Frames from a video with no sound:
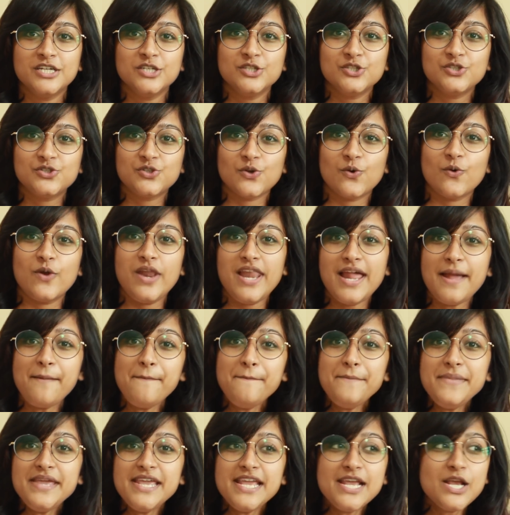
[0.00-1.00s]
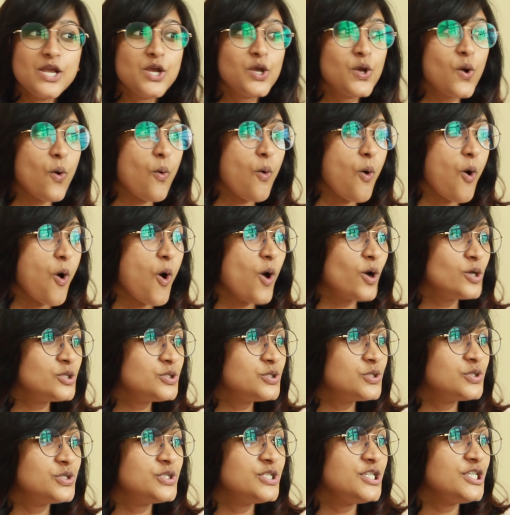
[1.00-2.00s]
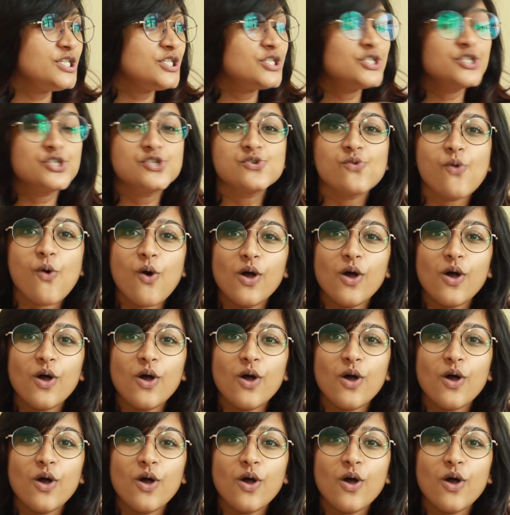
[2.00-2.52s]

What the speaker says: So let me go on to teach you